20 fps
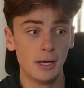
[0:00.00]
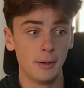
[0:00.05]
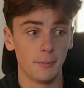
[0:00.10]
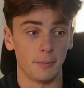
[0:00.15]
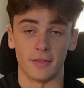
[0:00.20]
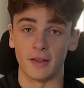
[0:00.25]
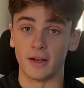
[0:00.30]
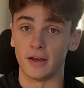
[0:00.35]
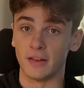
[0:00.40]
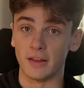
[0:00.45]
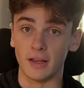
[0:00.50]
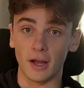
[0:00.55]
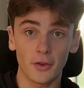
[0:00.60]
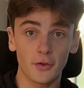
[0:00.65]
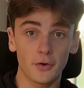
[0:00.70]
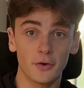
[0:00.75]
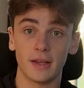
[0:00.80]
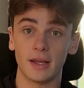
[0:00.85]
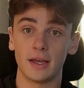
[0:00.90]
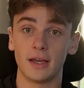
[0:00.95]
But then the
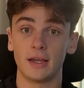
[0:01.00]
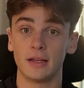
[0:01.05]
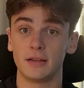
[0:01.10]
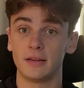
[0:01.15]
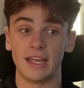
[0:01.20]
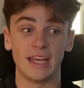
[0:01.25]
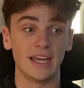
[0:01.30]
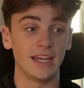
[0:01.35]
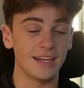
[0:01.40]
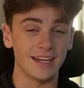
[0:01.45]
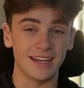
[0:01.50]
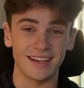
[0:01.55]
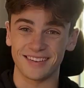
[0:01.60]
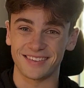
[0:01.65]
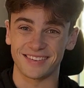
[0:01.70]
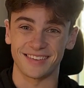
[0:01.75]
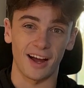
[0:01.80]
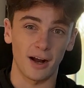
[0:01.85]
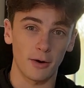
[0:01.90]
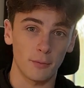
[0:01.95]
other day, hitting
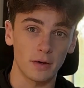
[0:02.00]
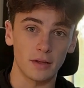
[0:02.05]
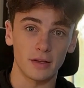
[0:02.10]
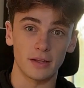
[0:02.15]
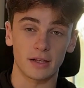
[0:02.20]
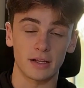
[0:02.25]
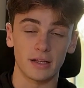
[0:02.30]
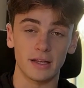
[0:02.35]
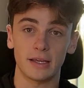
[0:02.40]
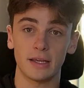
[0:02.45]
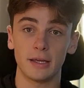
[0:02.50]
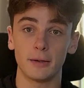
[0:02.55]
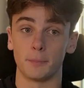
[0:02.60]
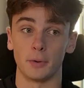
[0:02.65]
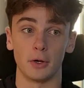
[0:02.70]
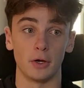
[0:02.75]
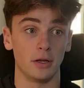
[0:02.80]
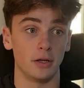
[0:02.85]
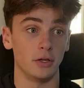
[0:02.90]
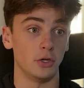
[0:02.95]
is not really clicking,
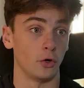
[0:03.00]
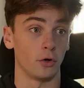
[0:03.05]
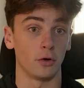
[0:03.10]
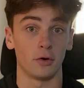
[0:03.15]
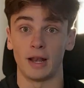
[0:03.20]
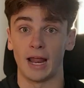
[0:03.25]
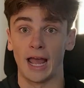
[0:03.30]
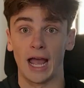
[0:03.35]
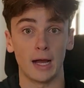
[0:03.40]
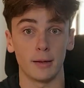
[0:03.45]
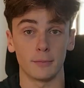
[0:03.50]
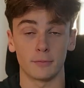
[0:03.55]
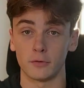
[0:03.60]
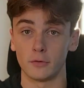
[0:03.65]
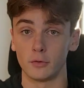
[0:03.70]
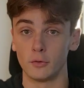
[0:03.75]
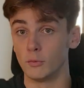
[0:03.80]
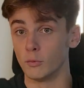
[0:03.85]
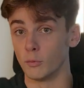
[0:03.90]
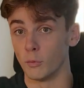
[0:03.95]
but you're an
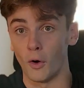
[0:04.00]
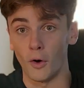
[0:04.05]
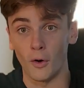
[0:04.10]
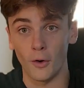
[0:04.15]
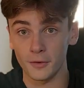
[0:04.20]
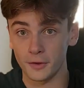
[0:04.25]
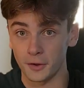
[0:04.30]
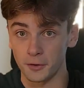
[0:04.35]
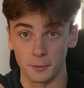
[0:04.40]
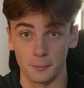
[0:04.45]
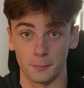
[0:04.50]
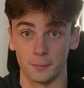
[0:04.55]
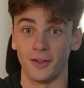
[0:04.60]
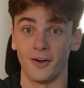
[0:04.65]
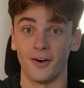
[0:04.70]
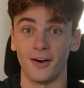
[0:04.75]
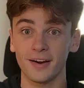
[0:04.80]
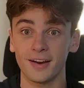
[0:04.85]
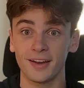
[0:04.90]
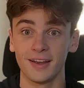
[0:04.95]
absolute wall on the
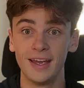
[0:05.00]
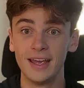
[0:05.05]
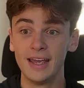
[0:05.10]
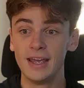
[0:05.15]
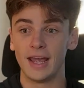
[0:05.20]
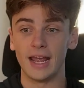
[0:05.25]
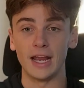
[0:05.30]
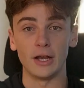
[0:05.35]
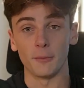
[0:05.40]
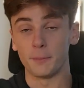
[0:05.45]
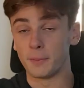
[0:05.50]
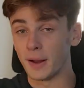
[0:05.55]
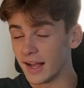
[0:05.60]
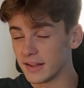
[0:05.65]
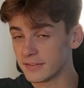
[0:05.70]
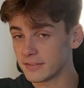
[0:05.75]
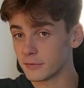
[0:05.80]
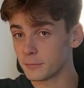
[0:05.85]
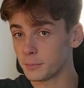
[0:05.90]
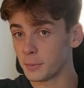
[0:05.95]
block, and your
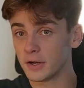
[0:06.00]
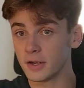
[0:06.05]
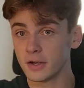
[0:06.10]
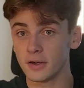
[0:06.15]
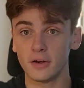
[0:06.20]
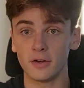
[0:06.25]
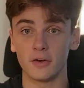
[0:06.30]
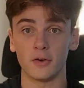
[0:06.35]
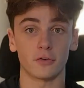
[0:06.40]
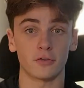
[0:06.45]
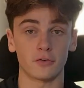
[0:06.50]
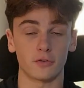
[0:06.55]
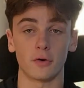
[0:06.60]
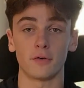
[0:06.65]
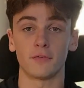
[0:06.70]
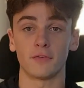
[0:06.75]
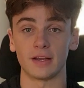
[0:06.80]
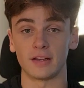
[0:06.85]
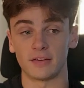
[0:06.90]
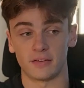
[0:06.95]
passing's pretty good, and your
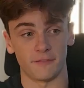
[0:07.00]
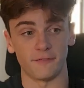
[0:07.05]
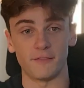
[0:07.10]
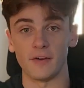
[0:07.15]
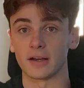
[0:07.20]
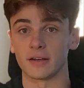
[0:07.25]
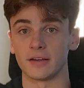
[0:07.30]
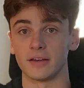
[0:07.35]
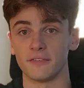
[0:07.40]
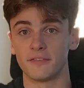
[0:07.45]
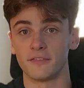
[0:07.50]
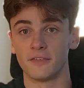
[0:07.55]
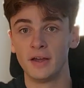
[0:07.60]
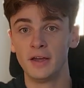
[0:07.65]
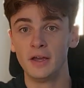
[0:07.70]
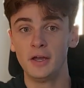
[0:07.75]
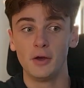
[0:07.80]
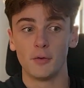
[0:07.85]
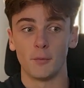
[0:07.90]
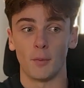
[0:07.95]
serving is effective,
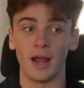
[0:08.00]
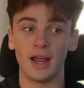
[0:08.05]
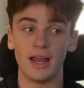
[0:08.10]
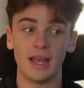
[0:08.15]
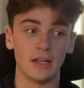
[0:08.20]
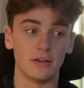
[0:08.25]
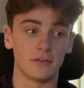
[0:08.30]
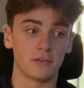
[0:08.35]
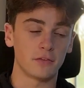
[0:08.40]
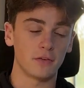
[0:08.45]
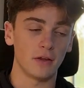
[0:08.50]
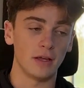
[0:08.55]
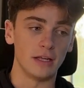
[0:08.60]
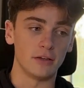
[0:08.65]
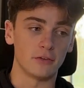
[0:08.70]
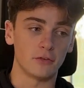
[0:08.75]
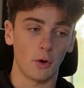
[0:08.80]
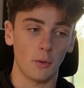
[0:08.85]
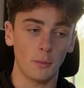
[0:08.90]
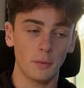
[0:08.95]
right?
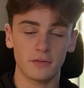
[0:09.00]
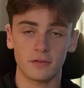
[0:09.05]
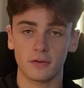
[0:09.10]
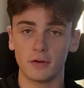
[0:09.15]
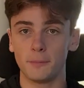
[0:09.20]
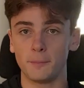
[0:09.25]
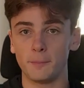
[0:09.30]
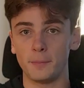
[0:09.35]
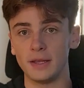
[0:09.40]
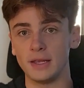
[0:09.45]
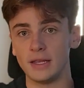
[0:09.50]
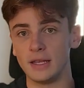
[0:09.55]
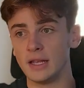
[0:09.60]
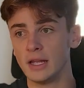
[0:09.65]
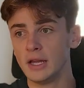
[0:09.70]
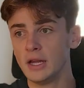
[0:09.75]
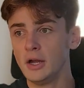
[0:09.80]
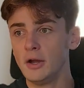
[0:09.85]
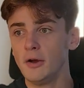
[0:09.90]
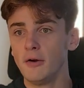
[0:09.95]
It's always going to
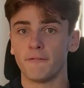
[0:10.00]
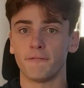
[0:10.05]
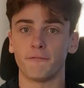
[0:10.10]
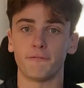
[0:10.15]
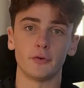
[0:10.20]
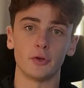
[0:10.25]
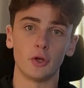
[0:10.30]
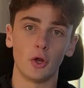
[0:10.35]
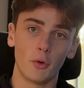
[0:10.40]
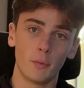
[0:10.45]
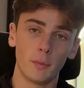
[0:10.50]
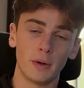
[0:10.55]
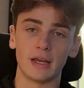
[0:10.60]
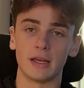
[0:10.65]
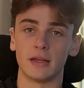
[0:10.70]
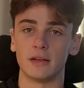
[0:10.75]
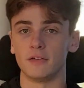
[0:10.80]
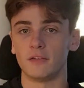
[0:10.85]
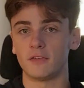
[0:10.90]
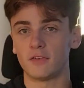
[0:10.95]
be
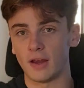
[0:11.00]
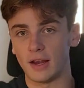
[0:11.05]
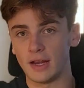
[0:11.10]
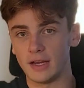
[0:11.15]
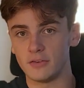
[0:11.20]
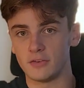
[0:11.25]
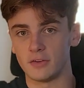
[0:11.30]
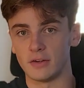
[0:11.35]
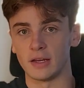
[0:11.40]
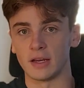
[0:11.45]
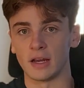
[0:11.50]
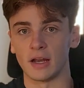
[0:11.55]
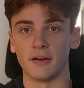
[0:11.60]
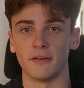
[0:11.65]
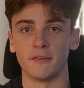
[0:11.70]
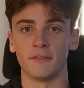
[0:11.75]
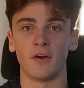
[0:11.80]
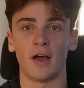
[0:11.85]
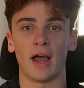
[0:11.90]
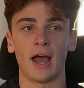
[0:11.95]
flowing and changing
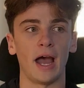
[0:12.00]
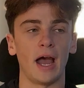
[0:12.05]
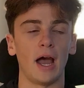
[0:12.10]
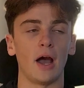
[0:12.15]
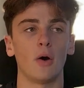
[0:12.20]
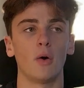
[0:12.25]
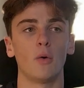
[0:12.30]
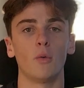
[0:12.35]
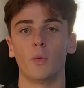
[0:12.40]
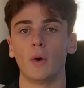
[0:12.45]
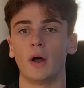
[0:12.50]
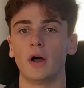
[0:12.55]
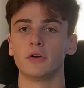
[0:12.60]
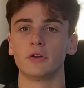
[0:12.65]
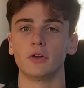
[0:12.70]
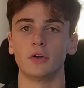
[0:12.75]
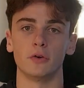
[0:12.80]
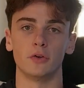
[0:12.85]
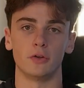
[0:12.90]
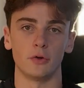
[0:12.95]
of how well
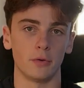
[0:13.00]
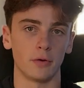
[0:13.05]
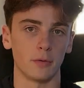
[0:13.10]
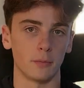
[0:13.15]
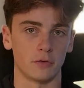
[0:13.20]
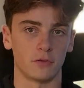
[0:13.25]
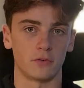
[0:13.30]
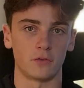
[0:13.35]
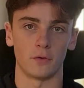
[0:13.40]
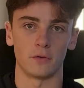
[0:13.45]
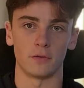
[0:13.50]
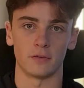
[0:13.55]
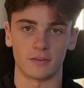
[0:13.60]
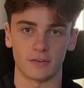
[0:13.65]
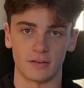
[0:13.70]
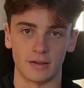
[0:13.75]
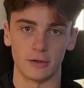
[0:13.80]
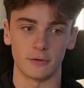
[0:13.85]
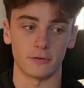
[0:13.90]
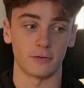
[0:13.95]
you're doing with certain
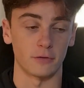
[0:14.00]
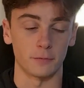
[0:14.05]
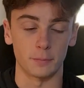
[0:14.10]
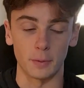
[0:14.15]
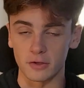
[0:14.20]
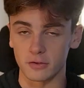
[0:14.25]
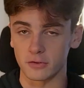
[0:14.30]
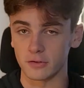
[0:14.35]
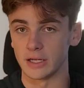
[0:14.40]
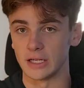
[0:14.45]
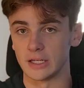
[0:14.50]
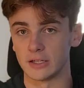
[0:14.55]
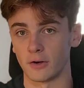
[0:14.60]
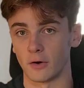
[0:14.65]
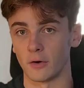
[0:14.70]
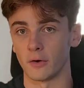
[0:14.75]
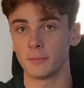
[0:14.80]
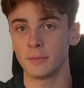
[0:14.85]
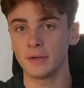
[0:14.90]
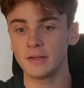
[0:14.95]
skills, especially in
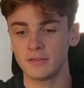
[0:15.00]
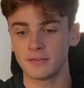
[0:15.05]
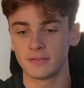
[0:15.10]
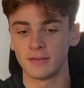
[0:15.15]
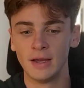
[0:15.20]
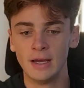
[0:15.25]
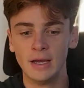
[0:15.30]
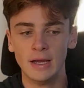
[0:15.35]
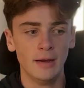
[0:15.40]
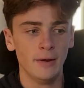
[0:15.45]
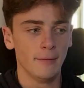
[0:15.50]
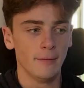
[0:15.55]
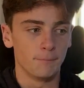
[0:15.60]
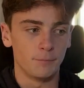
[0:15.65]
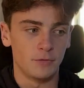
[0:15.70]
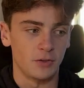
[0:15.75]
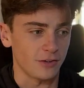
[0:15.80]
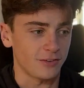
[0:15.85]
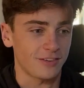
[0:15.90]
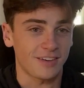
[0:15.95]
tournaments,
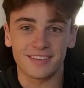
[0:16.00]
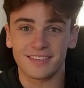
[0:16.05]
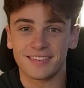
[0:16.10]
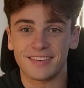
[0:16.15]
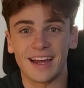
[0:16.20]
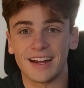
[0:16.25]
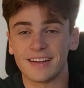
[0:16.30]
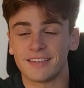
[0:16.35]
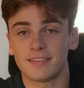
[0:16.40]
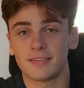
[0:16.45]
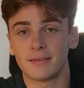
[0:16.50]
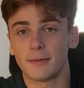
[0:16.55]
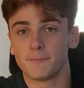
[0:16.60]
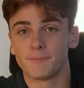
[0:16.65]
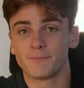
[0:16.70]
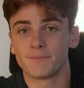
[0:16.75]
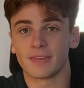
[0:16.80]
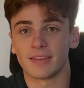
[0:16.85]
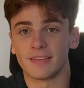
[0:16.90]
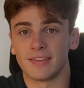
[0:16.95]
just because that's
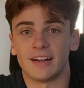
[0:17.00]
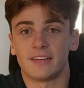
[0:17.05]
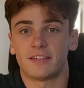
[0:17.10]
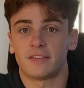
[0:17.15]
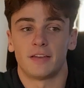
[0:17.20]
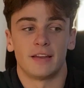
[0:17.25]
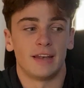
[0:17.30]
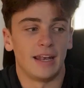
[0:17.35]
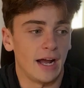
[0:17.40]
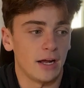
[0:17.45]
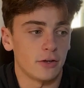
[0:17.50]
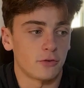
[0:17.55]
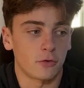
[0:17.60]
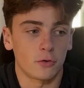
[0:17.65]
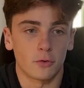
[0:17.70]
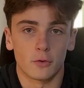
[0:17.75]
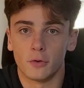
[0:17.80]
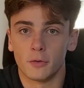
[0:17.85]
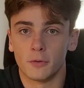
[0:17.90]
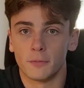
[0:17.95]
the
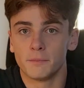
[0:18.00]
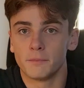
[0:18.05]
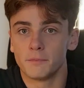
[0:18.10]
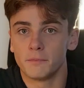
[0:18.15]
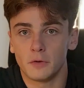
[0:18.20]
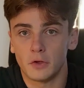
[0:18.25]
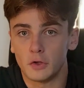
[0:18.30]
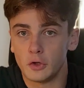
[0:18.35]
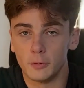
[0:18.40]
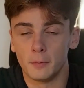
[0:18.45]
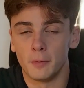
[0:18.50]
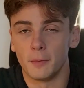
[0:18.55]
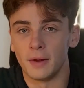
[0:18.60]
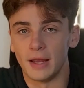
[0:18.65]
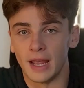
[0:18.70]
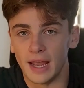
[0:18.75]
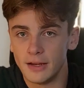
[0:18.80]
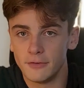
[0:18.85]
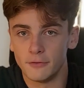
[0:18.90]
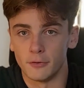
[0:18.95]
natural human
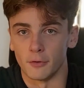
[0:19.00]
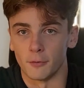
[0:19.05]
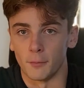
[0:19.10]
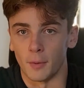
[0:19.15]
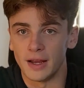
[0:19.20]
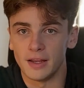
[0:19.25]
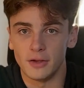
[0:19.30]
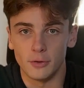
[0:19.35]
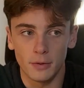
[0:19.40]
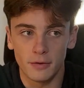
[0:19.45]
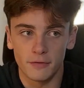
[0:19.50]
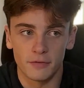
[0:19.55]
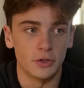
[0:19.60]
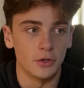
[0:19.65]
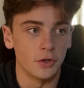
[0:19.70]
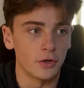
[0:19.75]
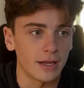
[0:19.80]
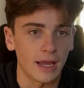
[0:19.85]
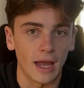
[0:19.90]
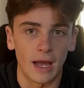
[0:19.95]
behavior, right? You even
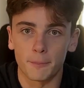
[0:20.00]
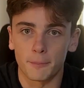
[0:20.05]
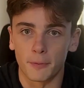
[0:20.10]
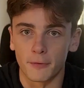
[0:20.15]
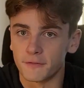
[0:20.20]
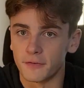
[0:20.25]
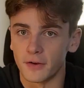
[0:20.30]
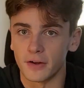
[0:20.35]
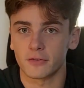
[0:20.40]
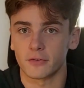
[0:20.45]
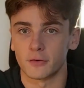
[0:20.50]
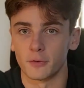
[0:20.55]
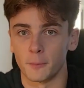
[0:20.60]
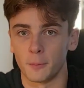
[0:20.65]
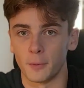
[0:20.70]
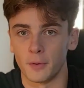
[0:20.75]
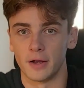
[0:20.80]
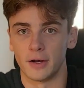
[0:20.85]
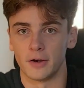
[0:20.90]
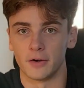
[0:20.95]
look at professional
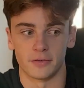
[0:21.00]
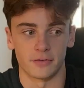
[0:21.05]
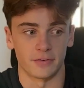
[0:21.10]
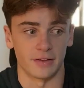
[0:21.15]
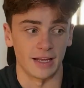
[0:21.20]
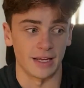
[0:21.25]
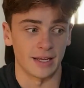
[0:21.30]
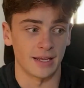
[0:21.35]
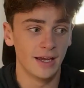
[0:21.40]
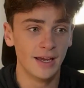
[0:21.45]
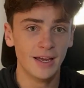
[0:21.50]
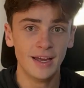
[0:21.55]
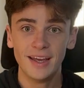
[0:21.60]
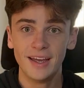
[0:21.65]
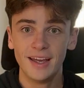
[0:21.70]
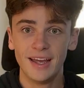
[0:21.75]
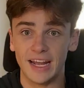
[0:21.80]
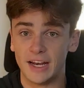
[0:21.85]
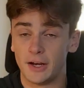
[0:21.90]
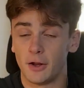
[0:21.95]
players, like
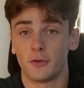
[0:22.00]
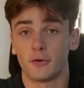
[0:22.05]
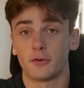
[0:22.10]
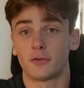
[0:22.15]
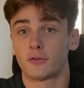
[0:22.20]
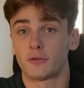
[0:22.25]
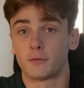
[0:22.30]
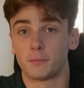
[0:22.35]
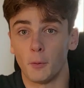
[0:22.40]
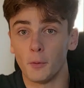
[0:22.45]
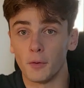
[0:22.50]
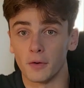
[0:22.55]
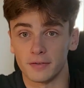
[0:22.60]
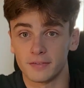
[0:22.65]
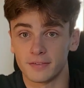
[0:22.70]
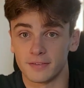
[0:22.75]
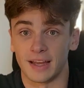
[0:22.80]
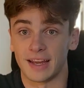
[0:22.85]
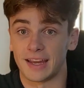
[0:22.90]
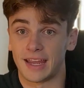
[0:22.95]
in other
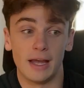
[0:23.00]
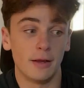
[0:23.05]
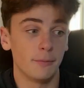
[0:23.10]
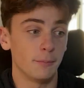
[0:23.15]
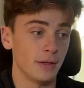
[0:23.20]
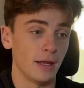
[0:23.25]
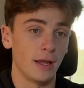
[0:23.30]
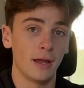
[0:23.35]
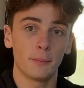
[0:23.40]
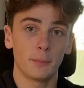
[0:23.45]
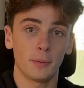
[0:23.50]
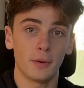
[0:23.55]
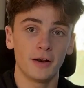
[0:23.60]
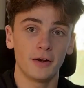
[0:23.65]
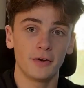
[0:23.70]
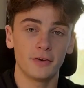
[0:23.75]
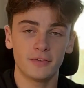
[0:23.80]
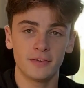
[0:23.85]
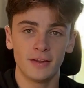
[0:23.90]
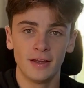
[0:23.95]
sports, like NBA
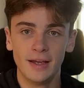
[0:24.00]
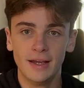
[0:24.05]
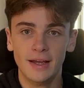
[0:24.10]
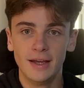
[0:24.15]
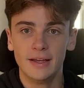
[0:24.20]
players.